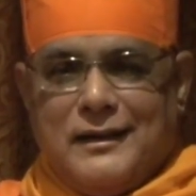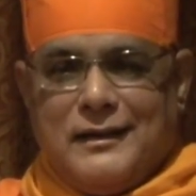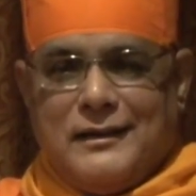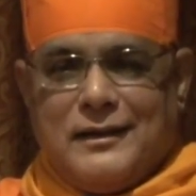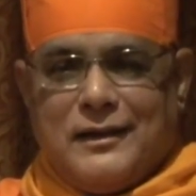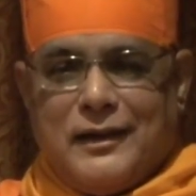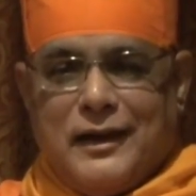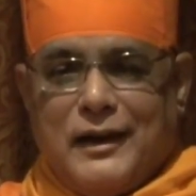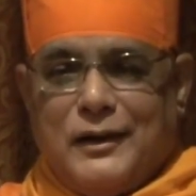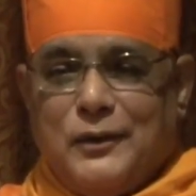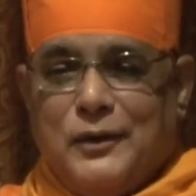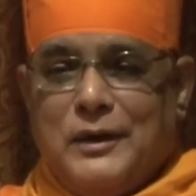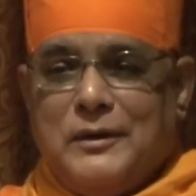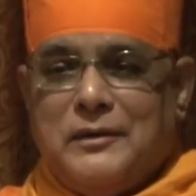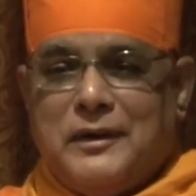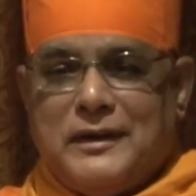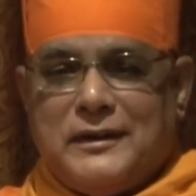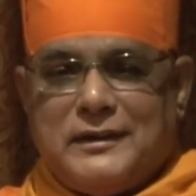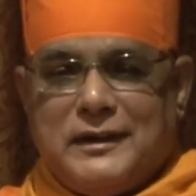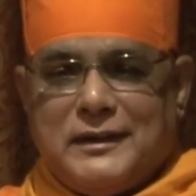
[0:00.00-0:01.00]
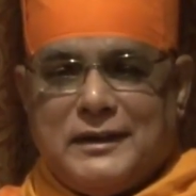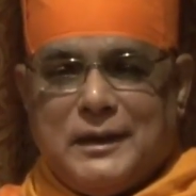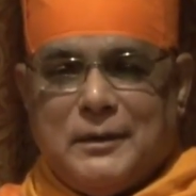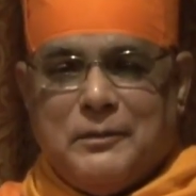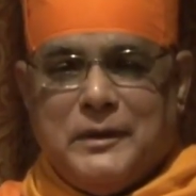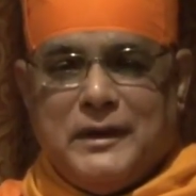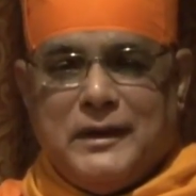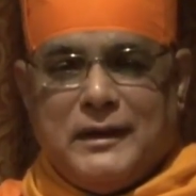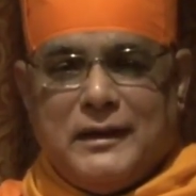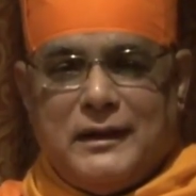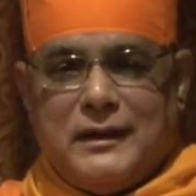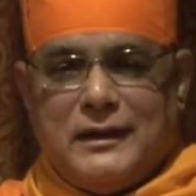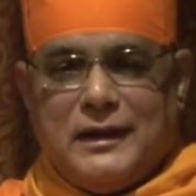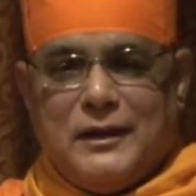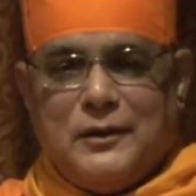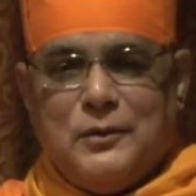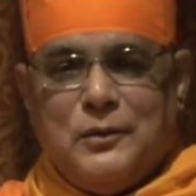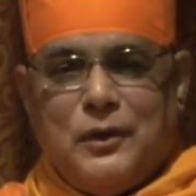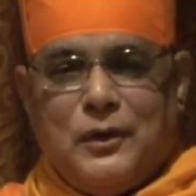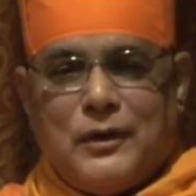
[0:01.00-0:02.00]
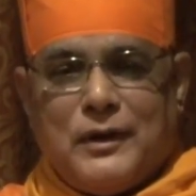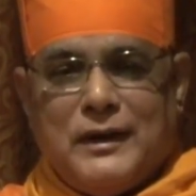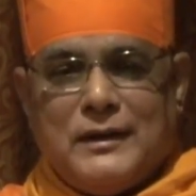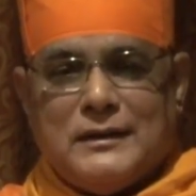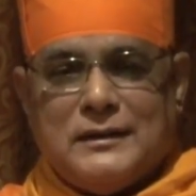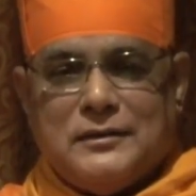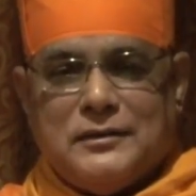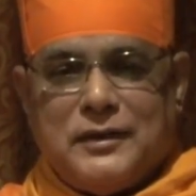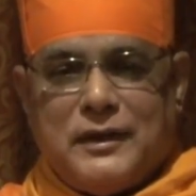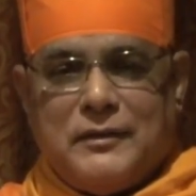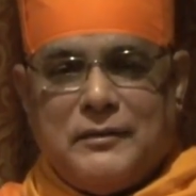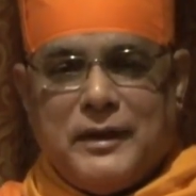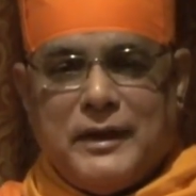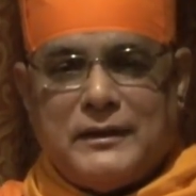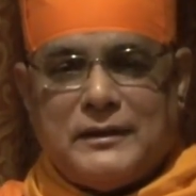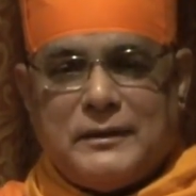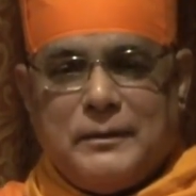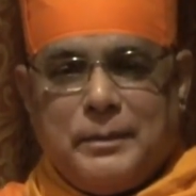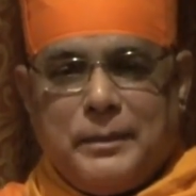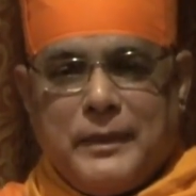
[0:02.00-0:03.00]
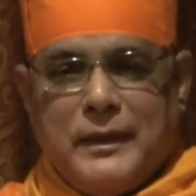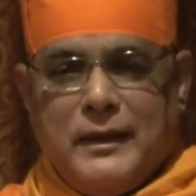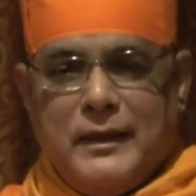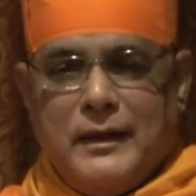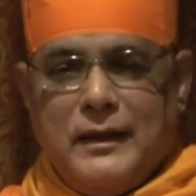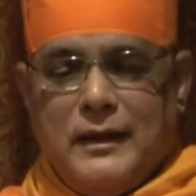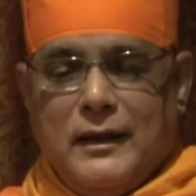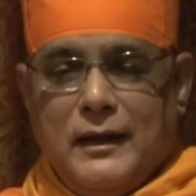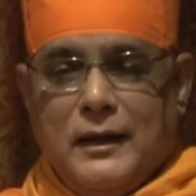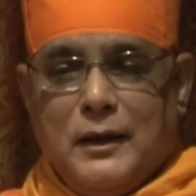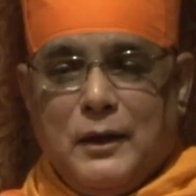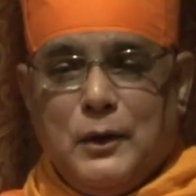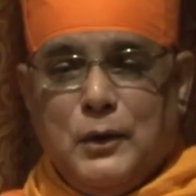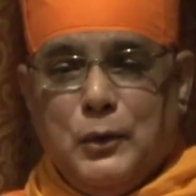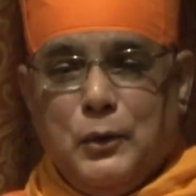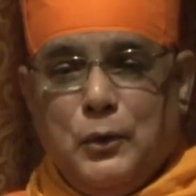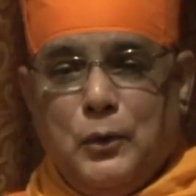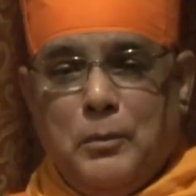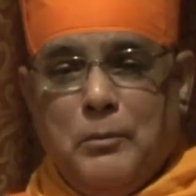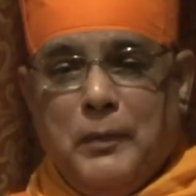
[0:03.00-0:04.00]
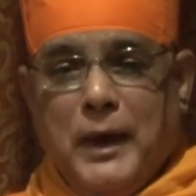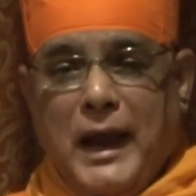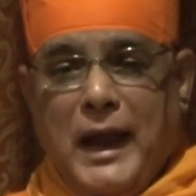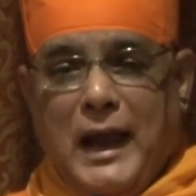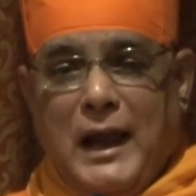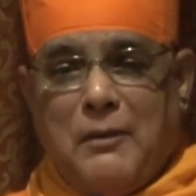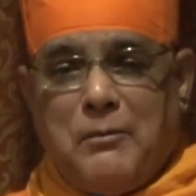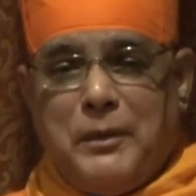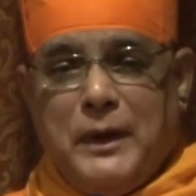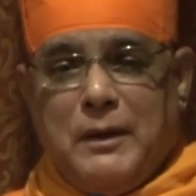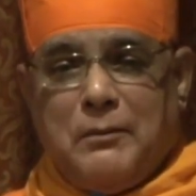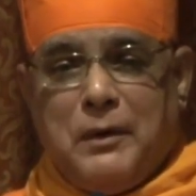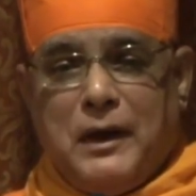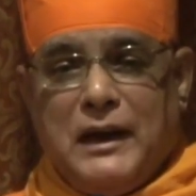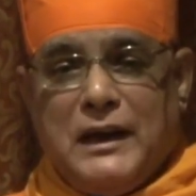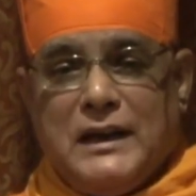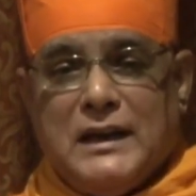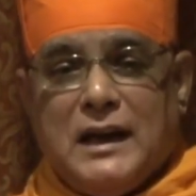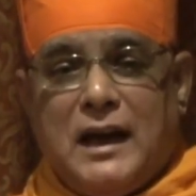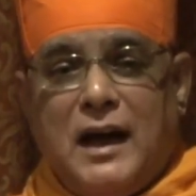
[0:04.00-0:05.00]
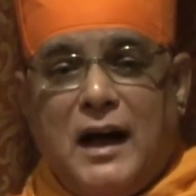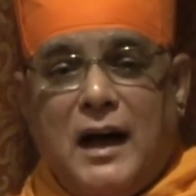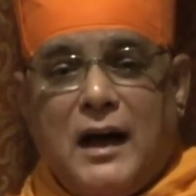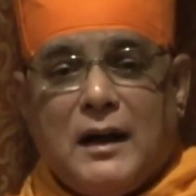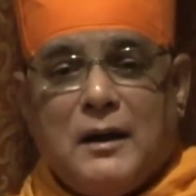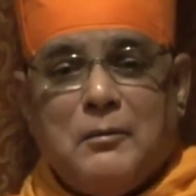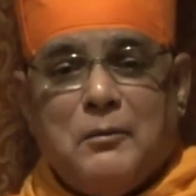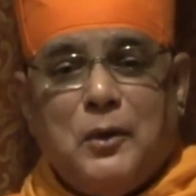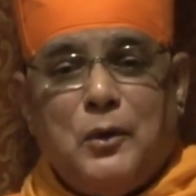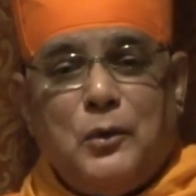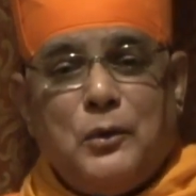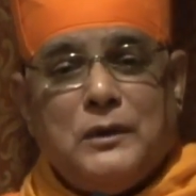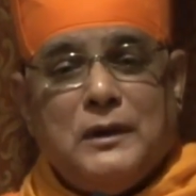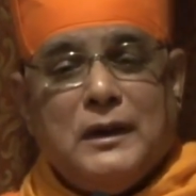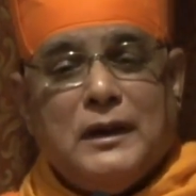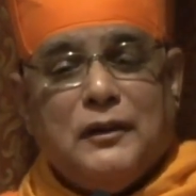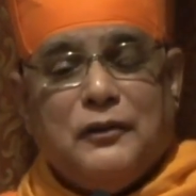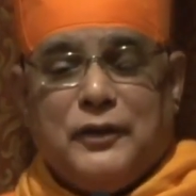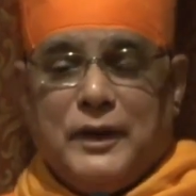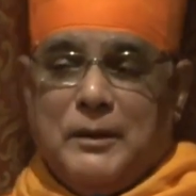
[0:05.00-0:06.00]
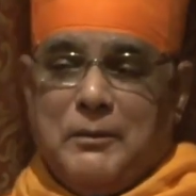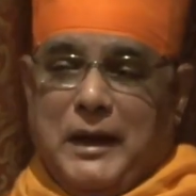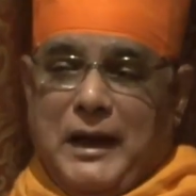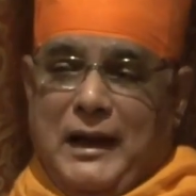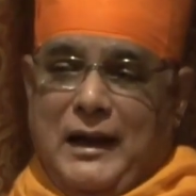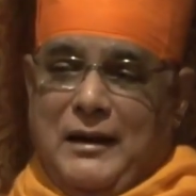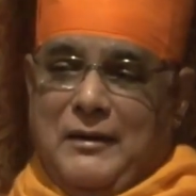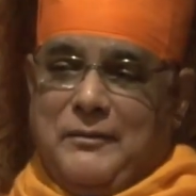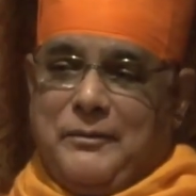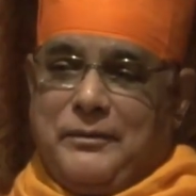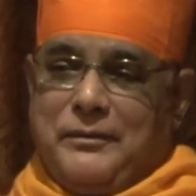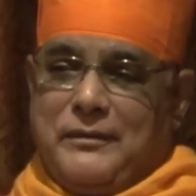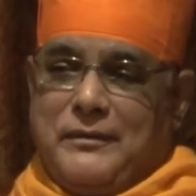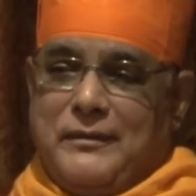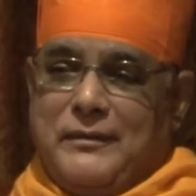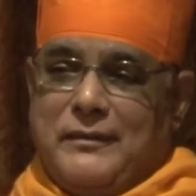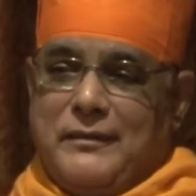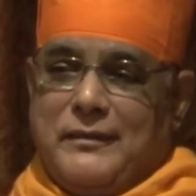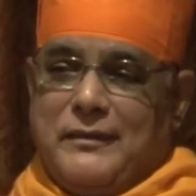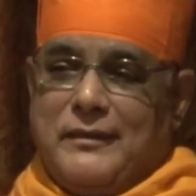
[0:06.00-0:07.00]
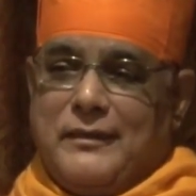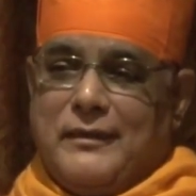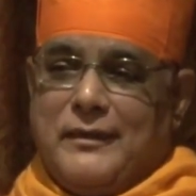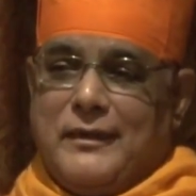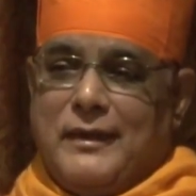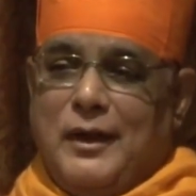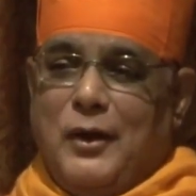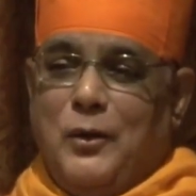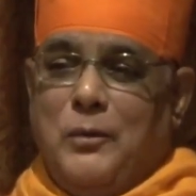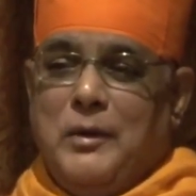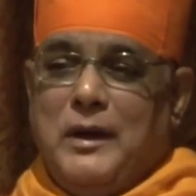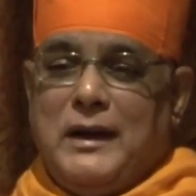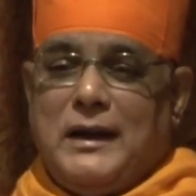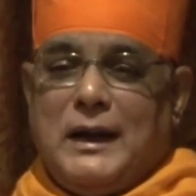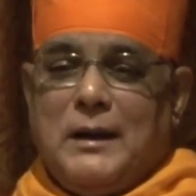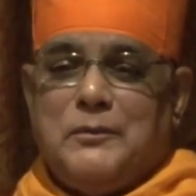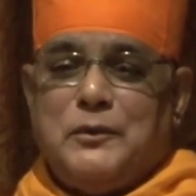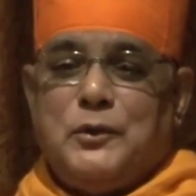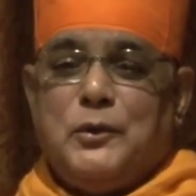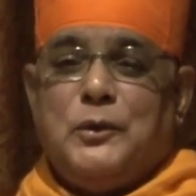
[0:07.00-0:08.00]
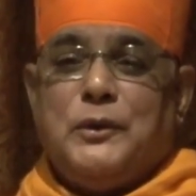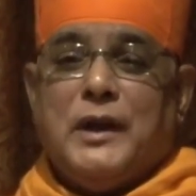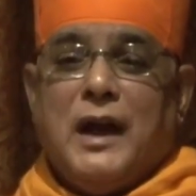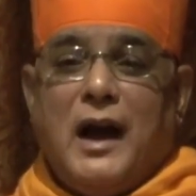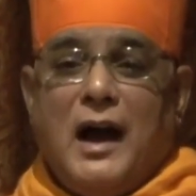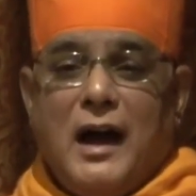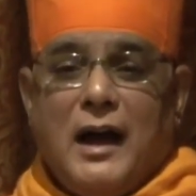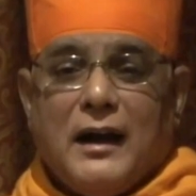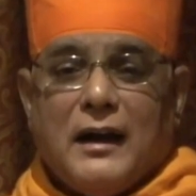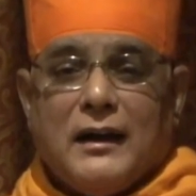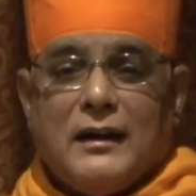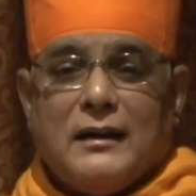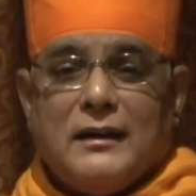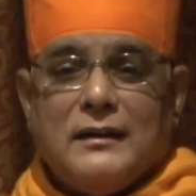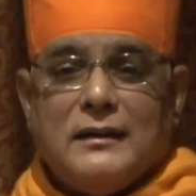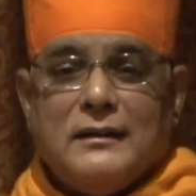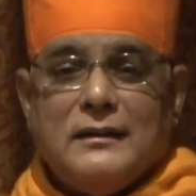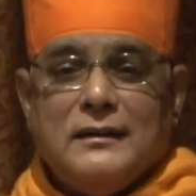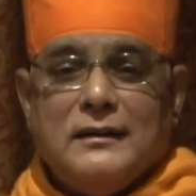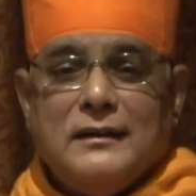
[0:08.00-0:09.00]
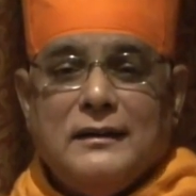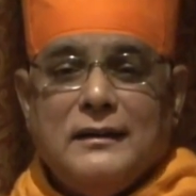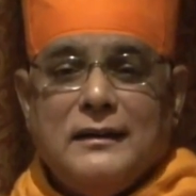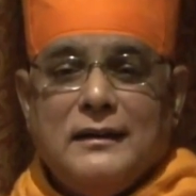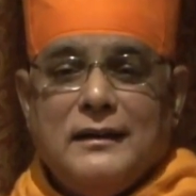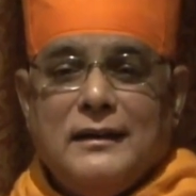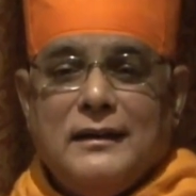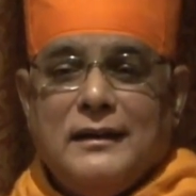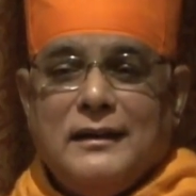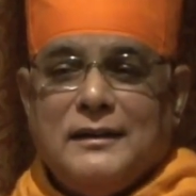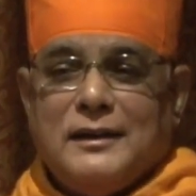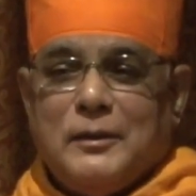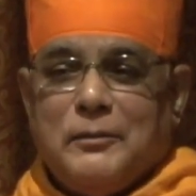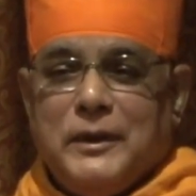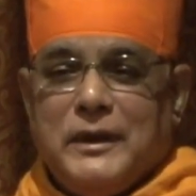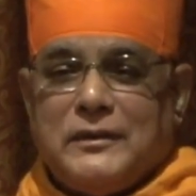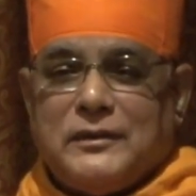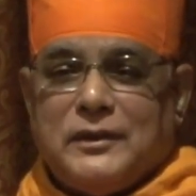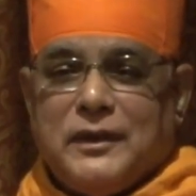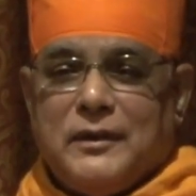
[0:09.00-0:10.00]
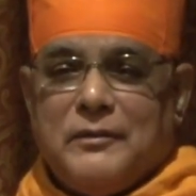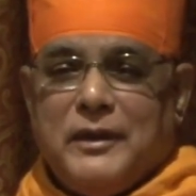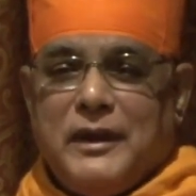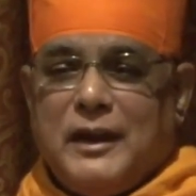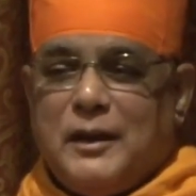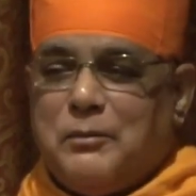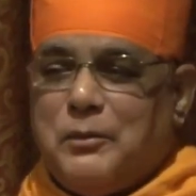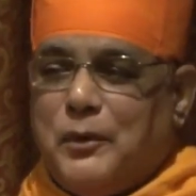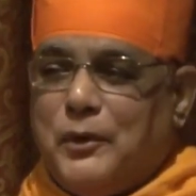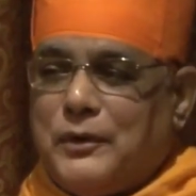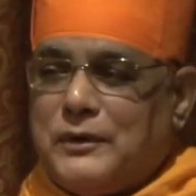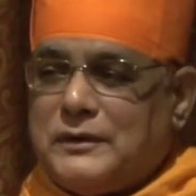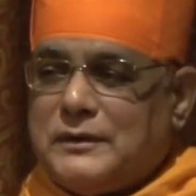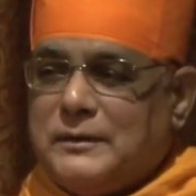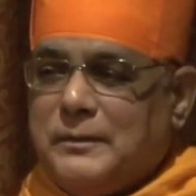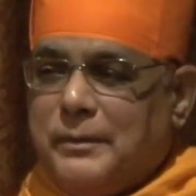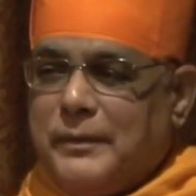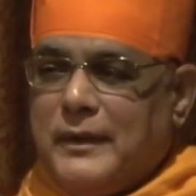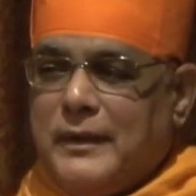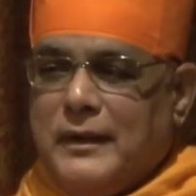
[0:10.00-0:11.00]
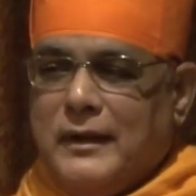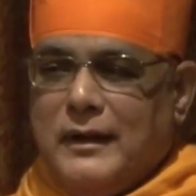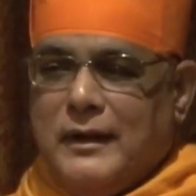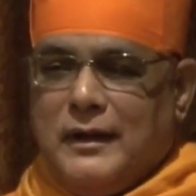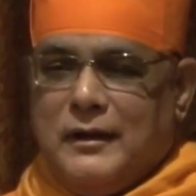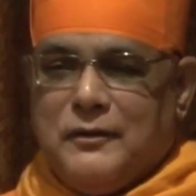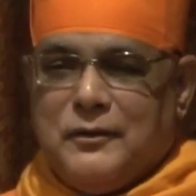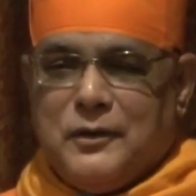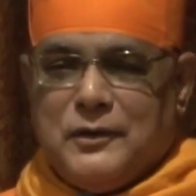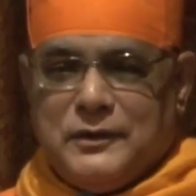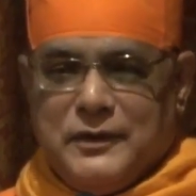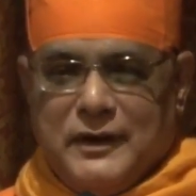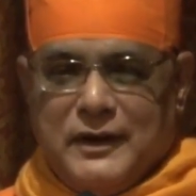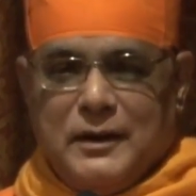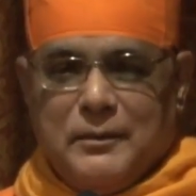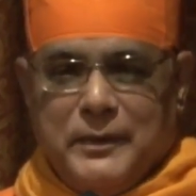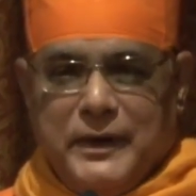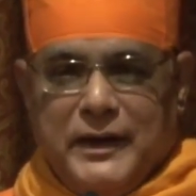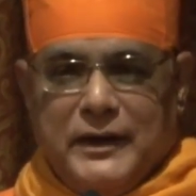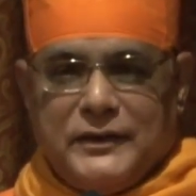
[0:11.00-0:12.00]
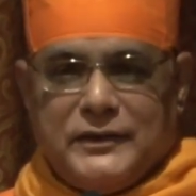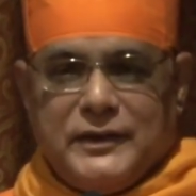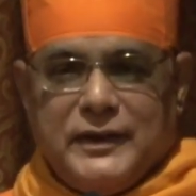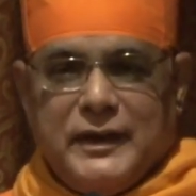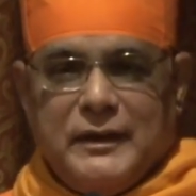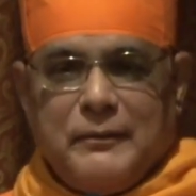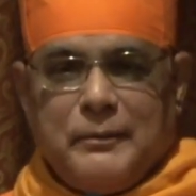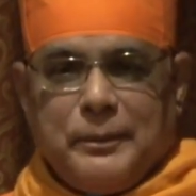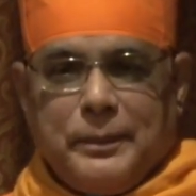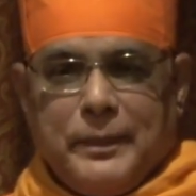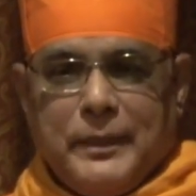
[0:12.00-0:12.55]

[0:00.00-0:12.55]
The great universities in America, they do all kinds of surveys. Do male people yawn more than the female? How many times you yawn? It's a big survey, reports. Of course, you get a PhD.